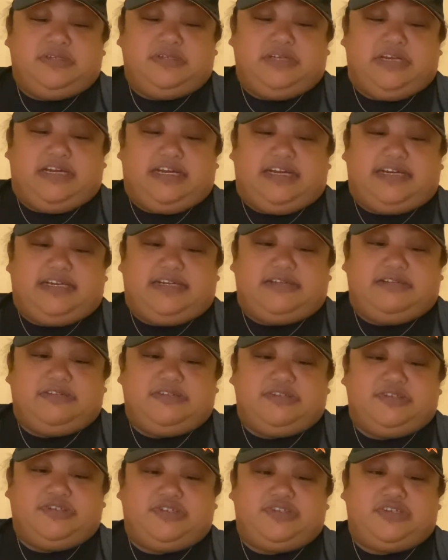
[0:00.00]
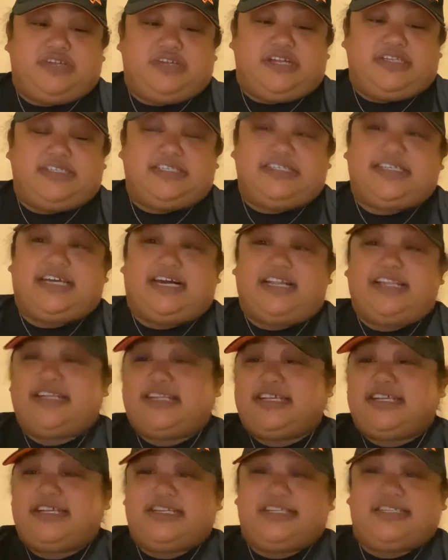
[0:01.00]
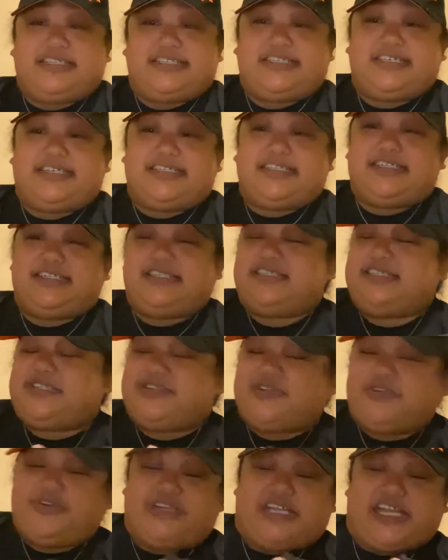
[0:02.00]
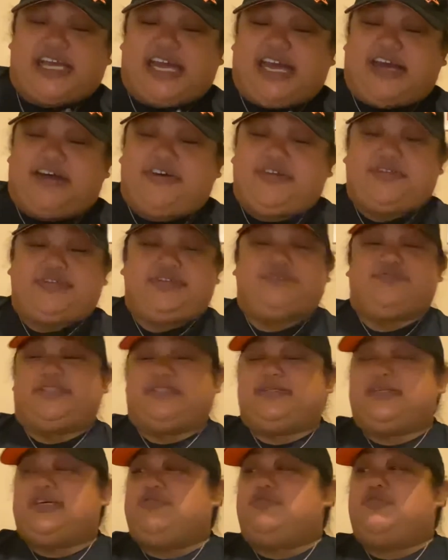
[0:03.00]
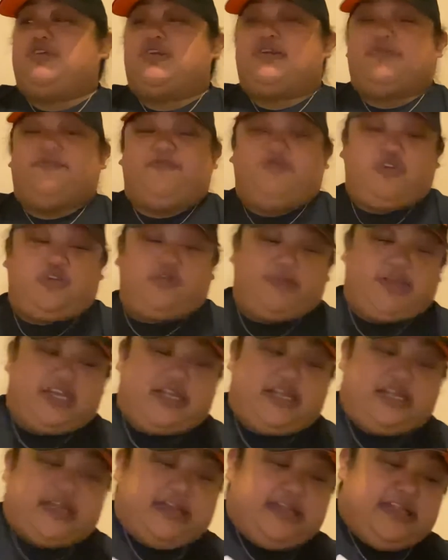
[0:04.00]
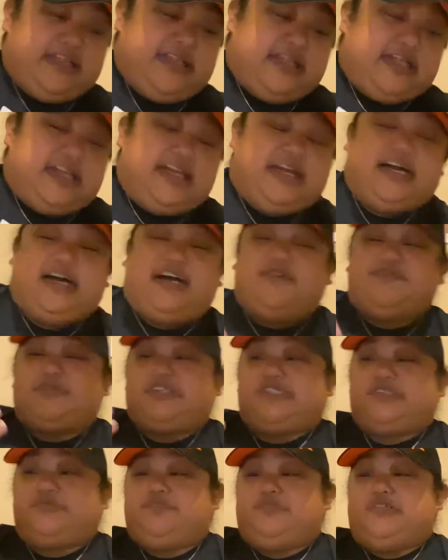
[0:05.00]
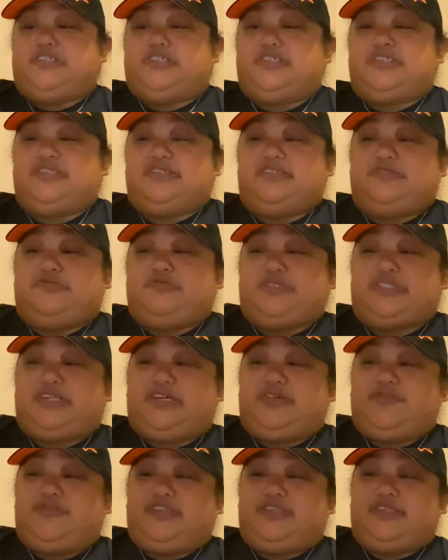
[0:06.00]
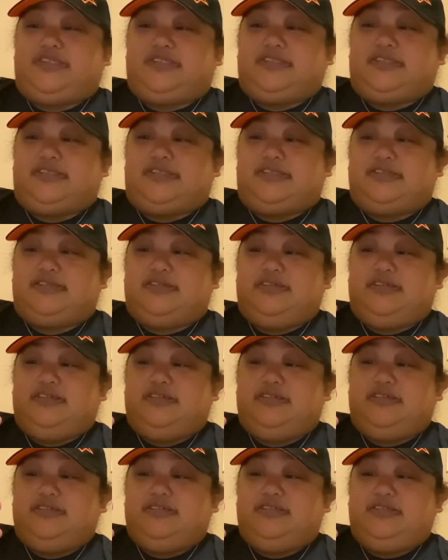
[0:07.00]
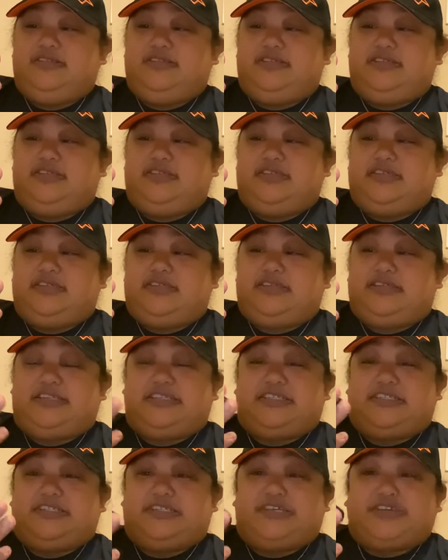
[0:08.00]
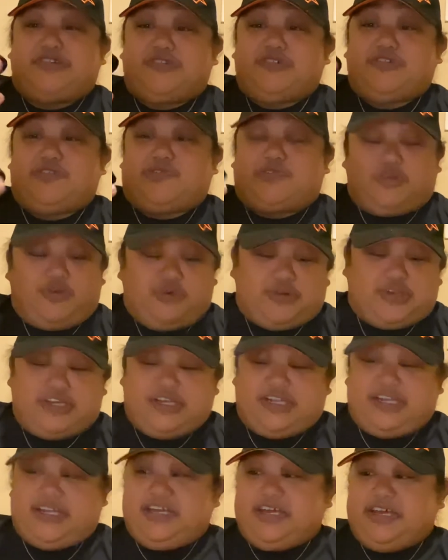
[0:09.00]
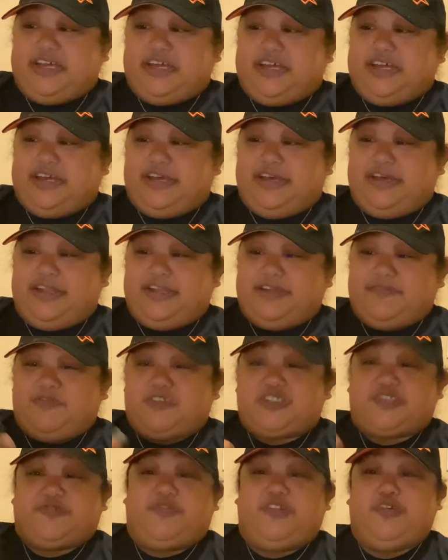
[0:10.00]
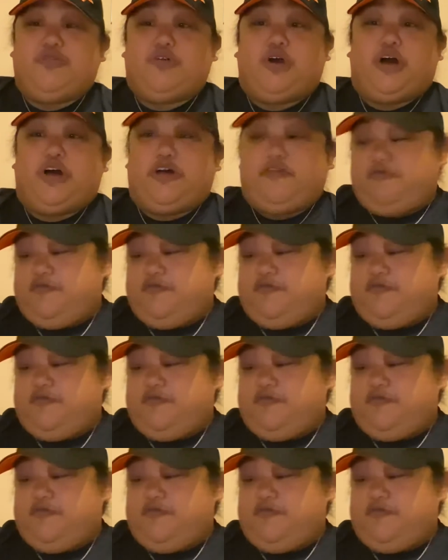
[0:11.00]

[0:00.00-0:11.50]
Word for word: uh, trying to dial it in and test and zero it out, it was not working for me. Um, Mr. Bushnell was not wanting to to get to zero or hold it, and it eventually flew off.